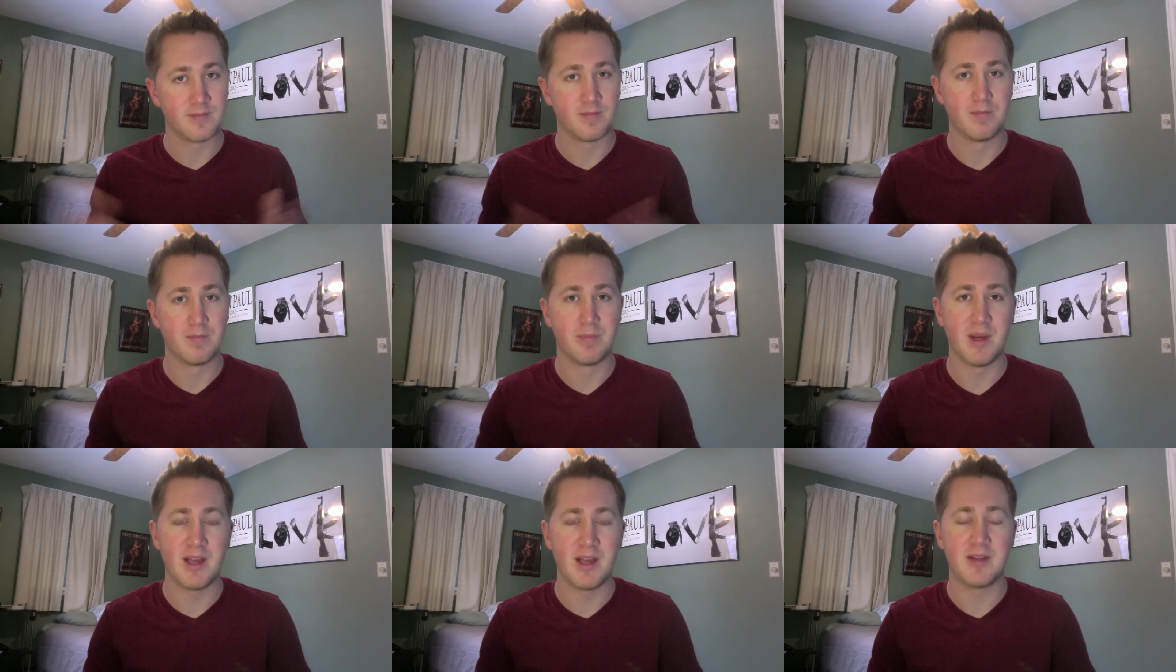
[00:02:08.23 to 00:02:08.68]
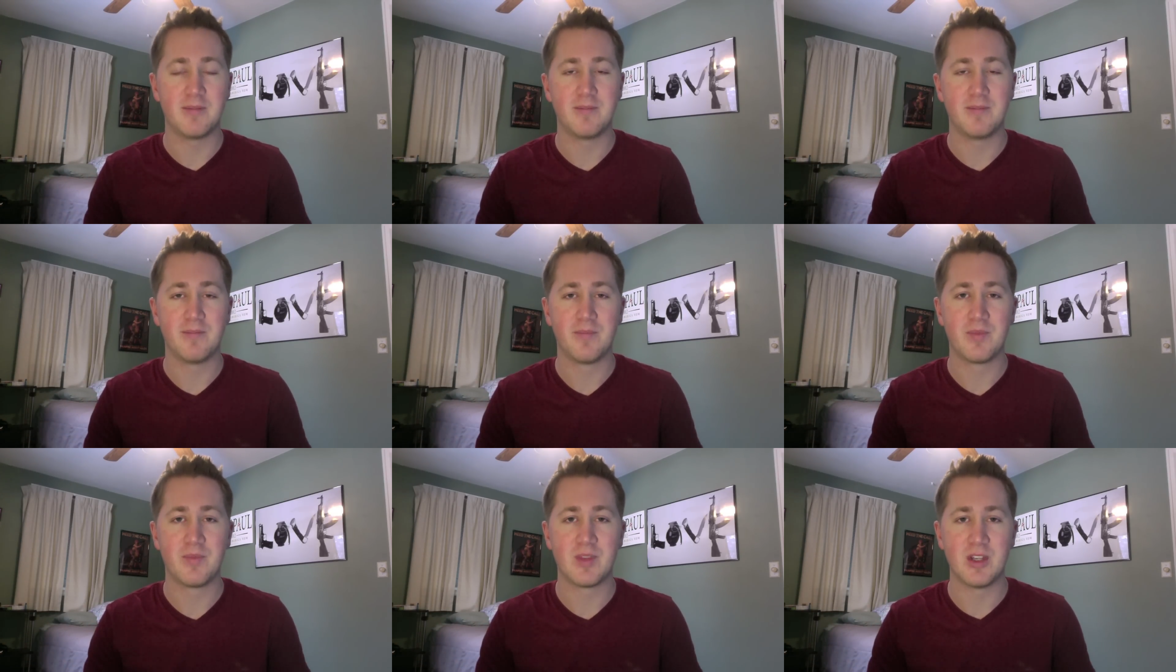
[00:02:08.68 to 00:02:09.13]
But
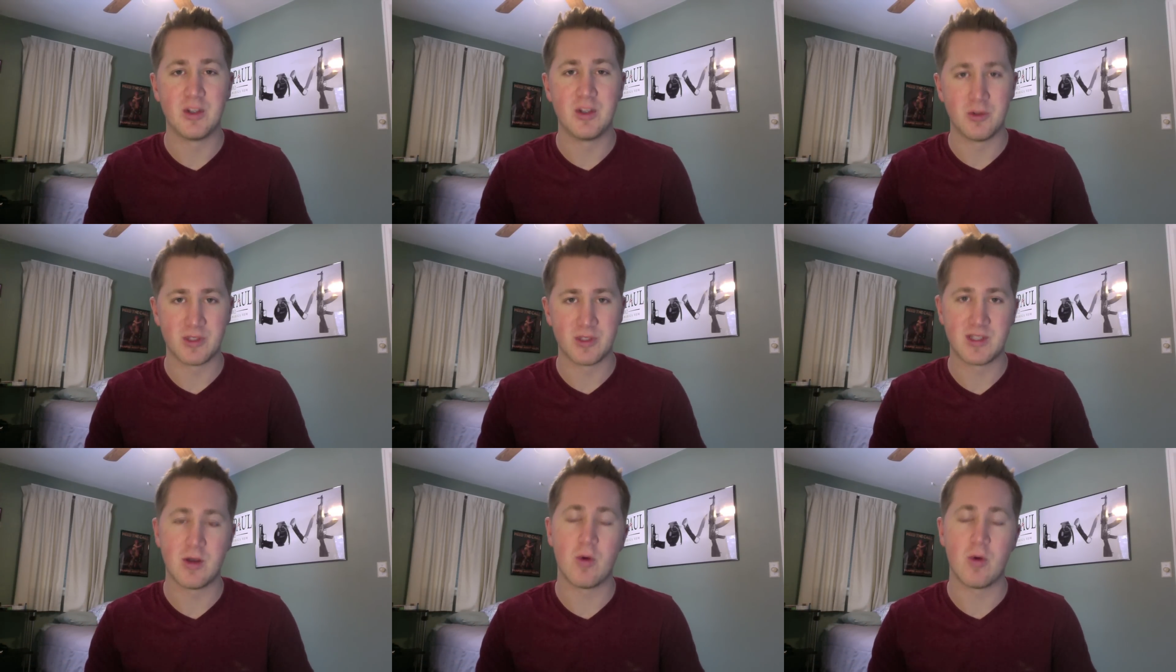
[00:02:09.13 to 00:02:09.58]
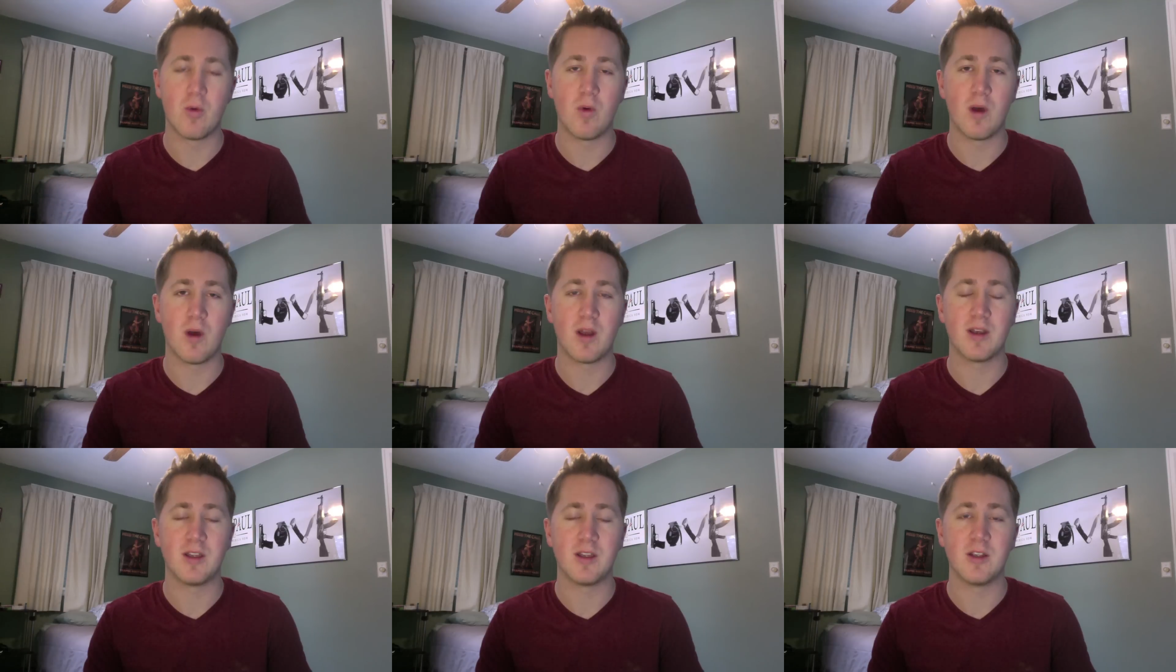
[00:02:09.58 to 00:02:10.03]
the news don't
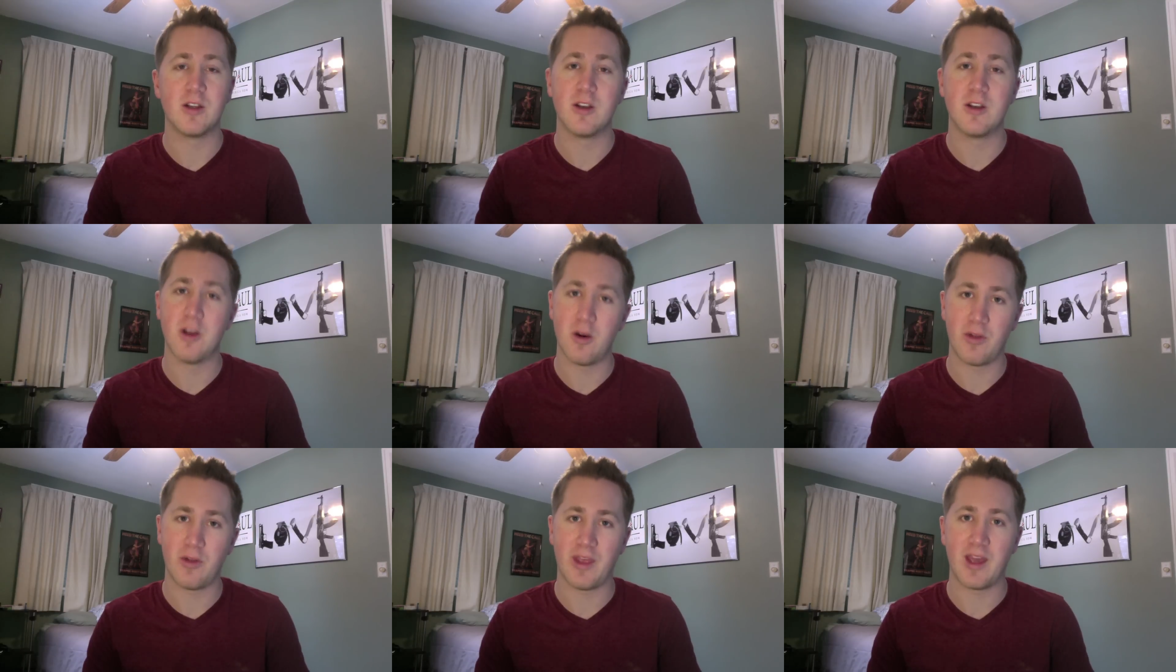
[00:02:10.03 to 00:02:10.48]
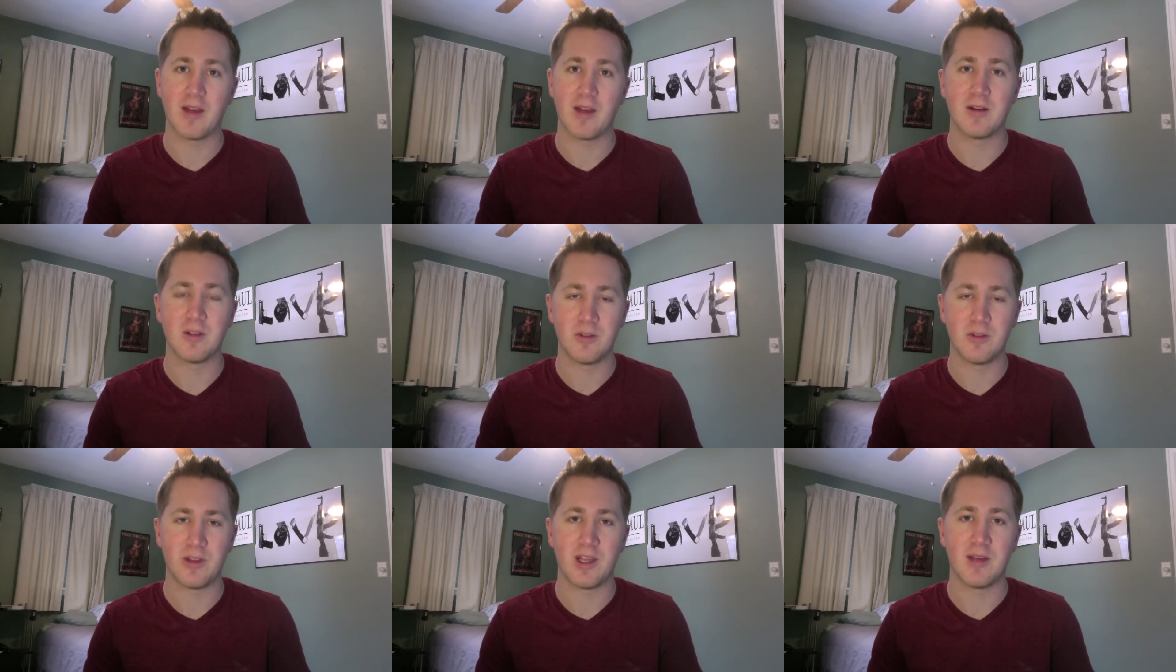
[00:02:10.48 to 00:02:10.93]
want you to know that,
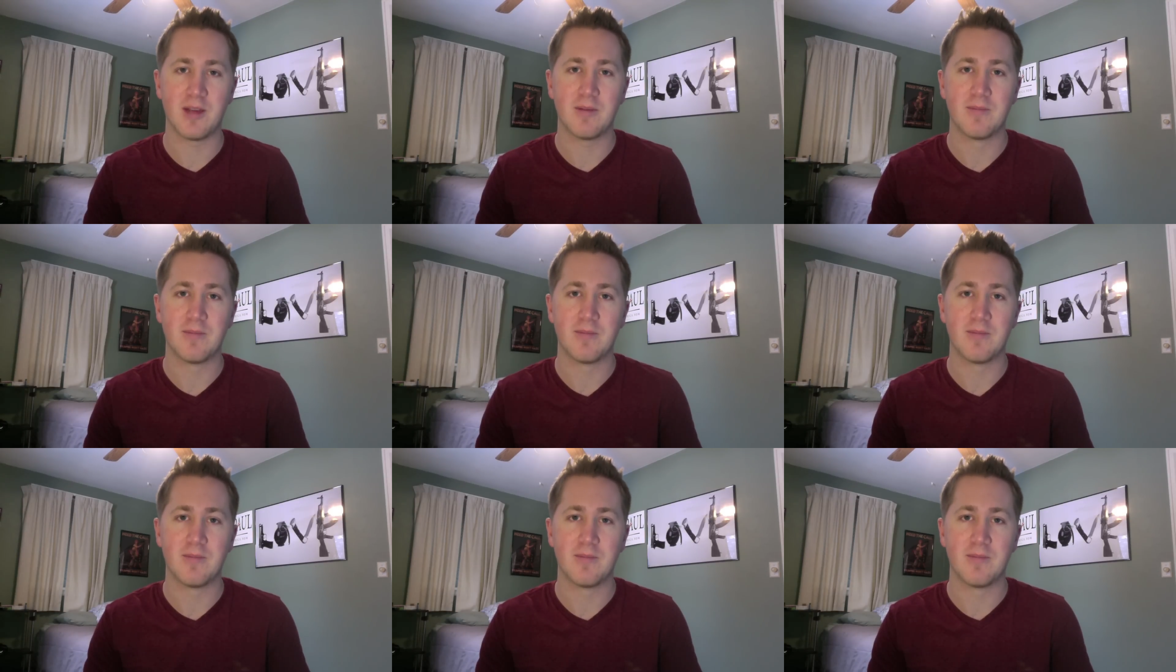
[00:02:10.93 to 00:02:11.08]
do they?